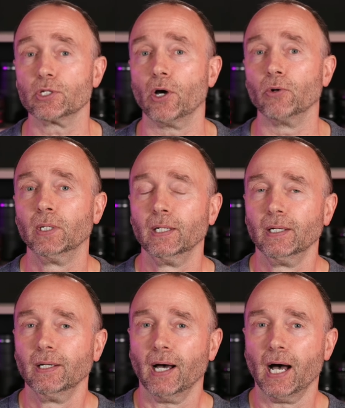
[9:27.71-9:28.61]
So
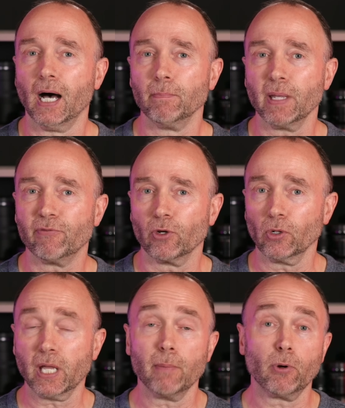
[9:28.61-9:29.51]
um, if you're
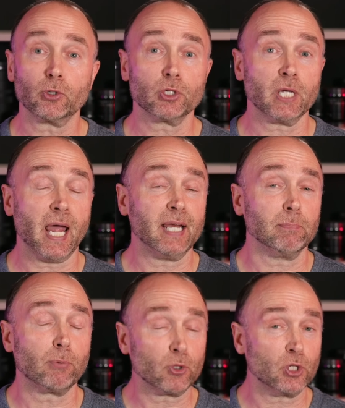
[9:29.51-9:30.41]
looking at purchasing,
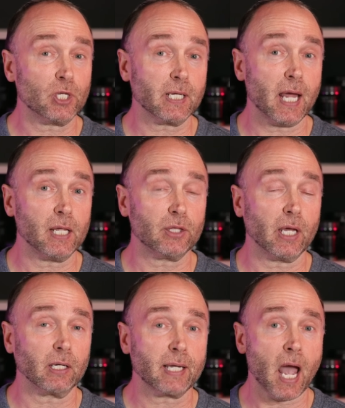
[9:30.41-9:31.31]
purchasing
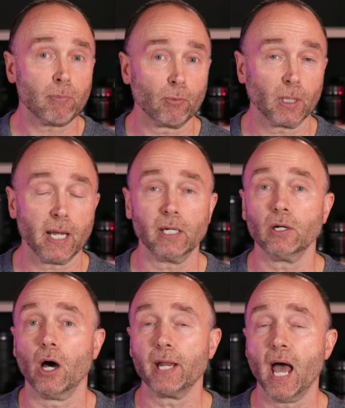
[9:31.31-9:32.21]
anything camera related
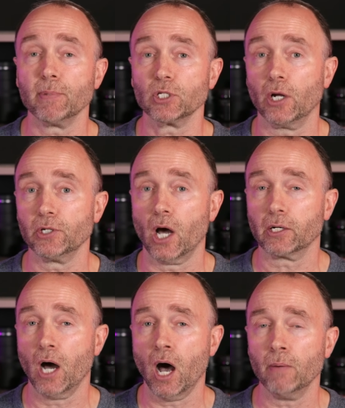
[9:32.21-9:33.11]
on
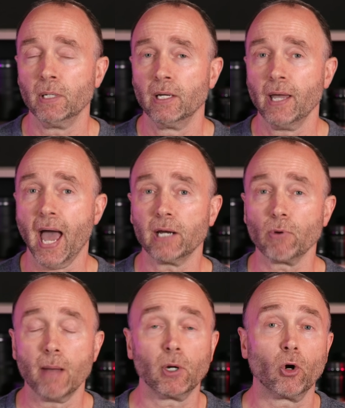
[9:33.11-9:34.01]
Amazon.com,
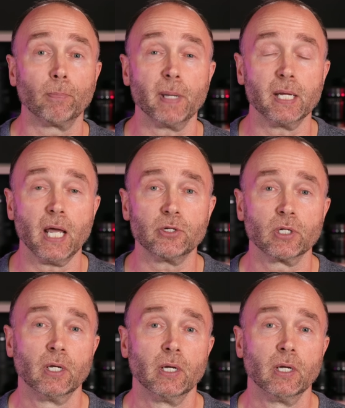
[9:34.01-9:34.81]
Adorama, or B&H,